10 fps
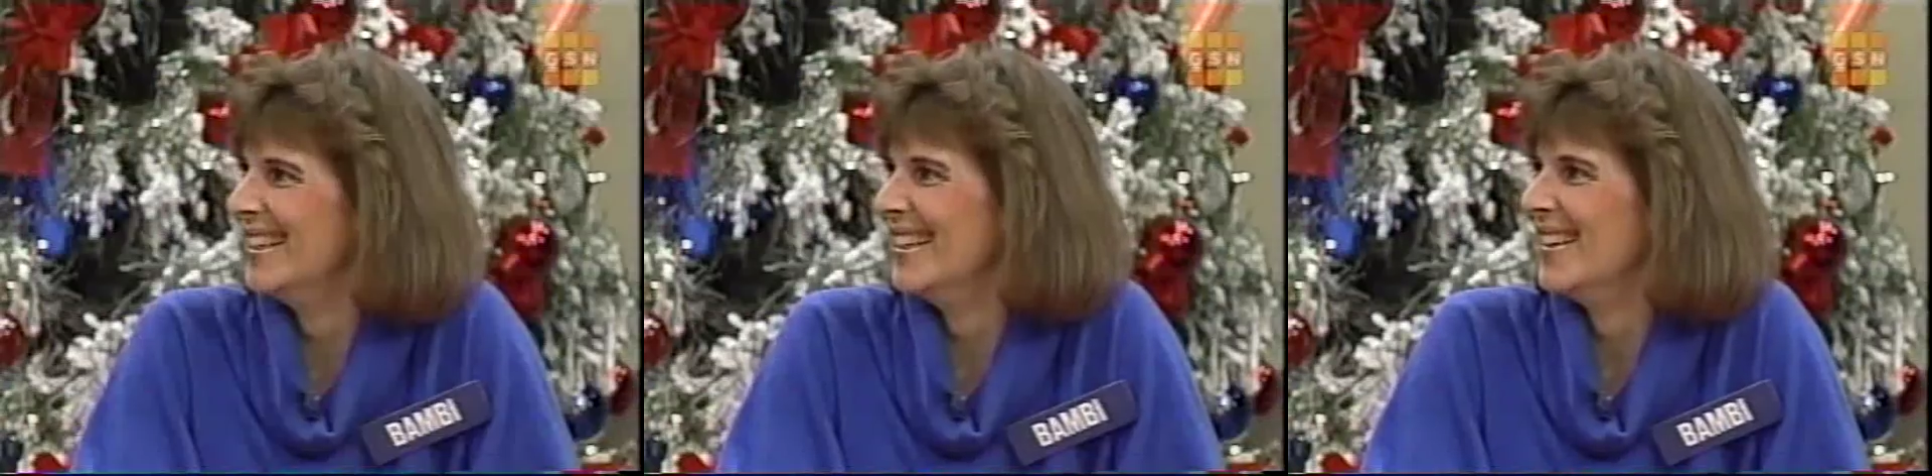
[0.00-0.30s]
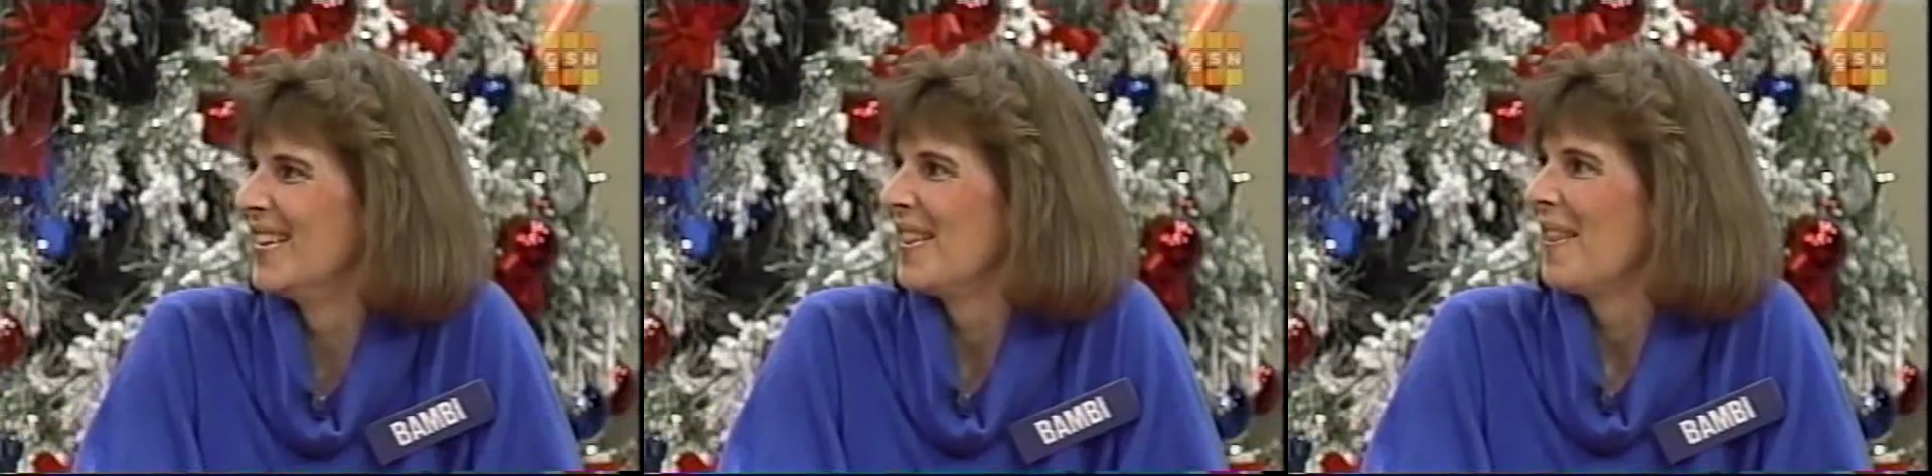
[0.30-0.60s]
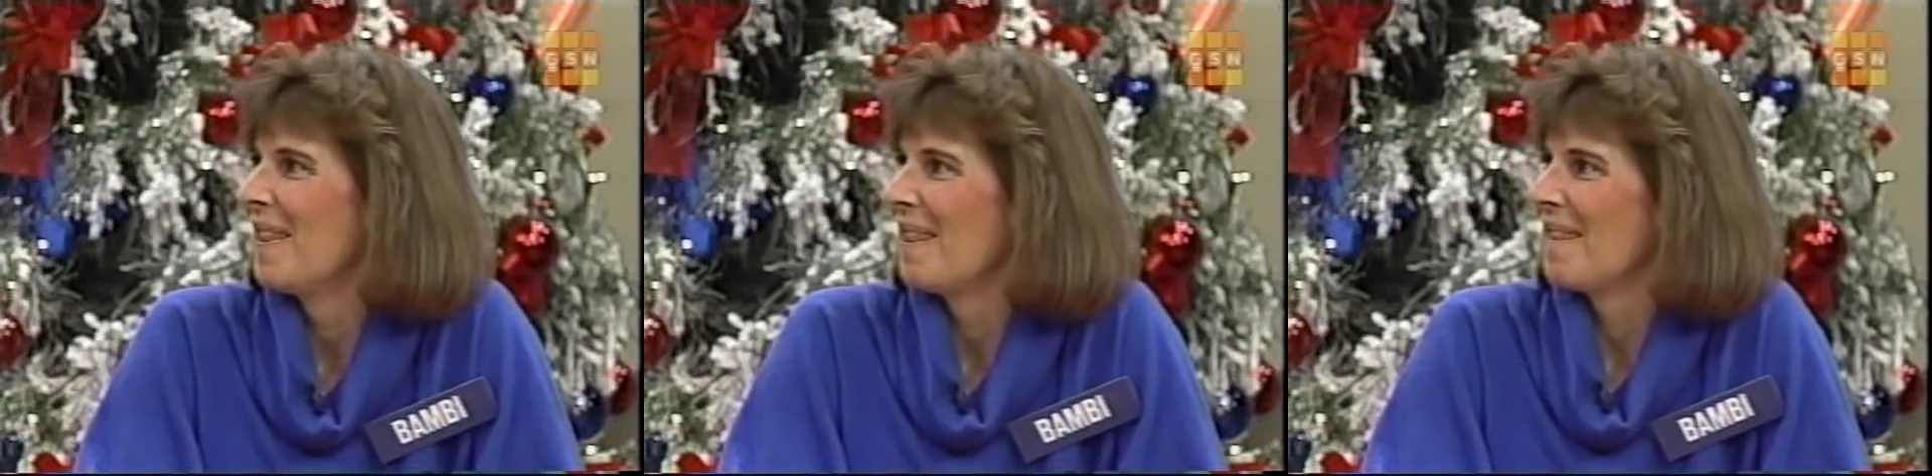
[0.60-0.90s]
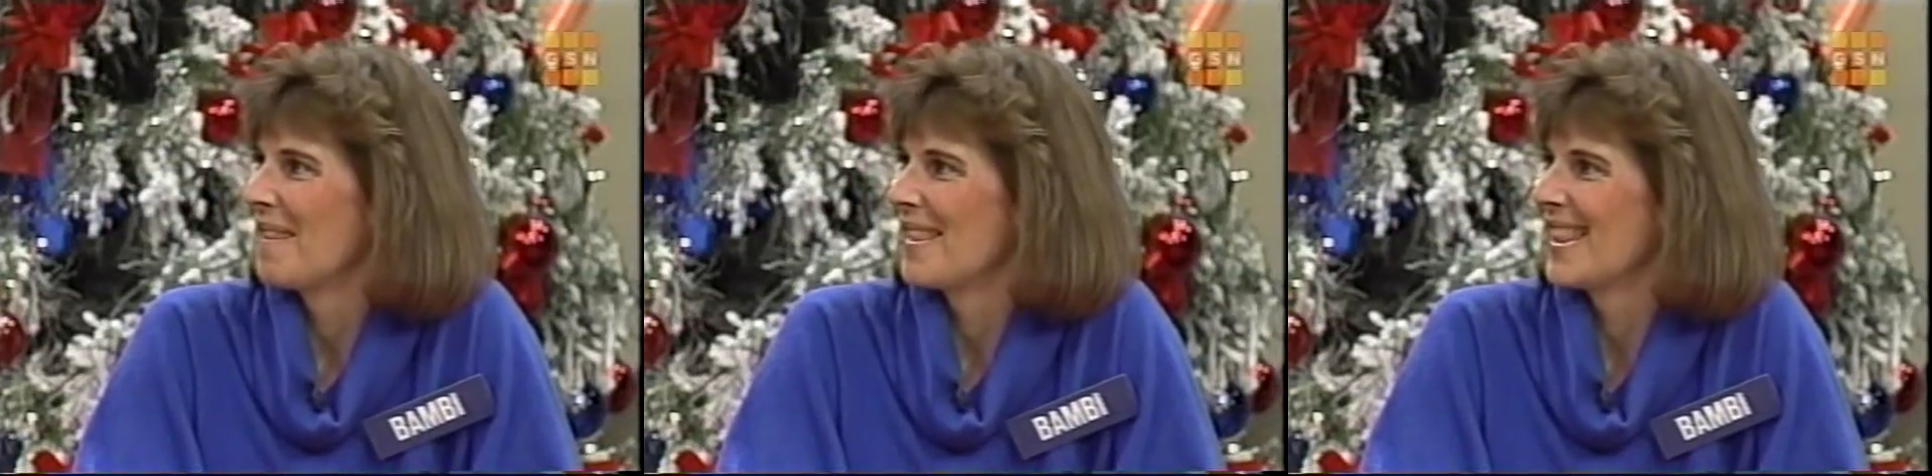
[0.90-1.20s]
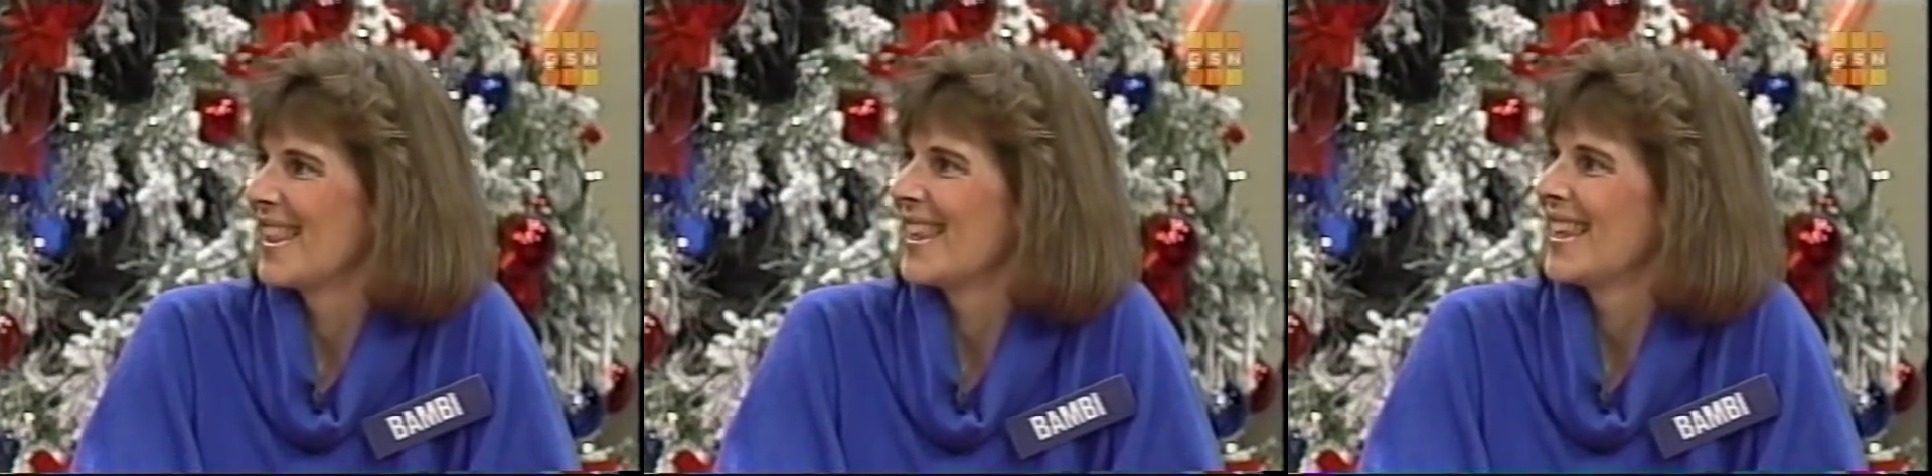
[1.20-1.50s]
AJ. I have a very dear friend
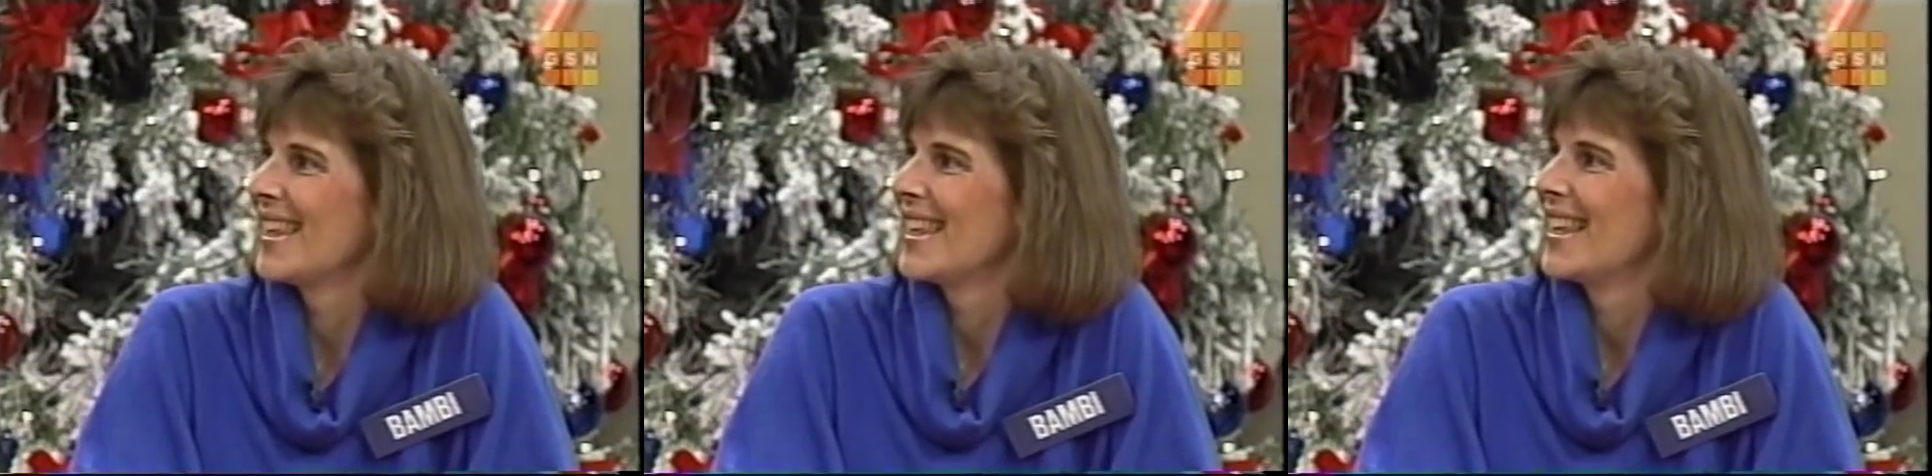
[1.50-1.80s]
named AJ.